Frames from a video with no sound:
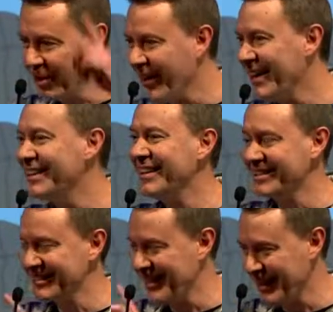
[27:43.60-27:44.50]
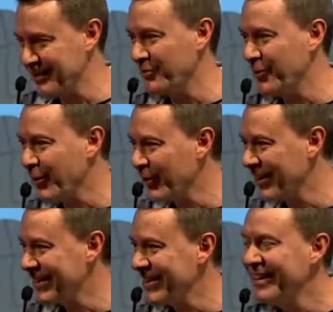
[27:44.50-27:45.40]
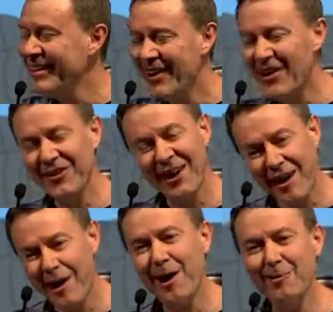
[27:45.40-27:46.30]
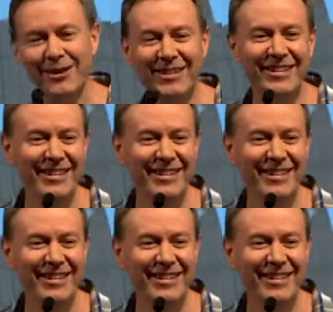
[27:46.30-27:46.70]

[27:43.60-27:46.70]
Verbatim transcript: lightning starts falling on the harbour